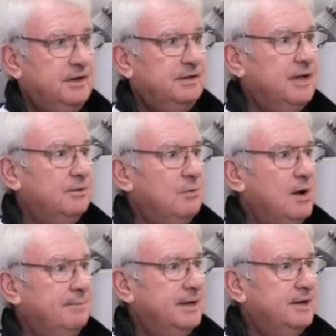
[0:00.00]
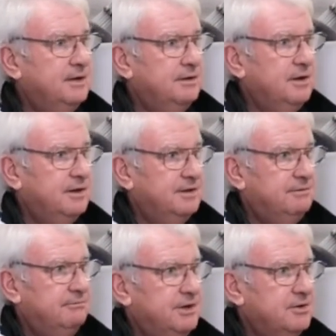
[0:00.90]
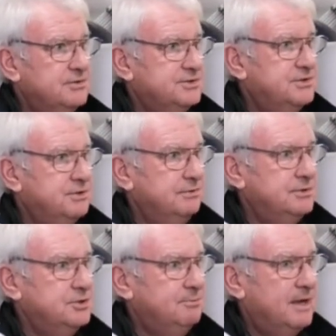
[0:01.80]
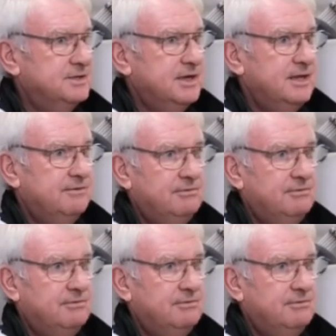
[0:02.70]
Now the winemaker can either reconstitute the two back together,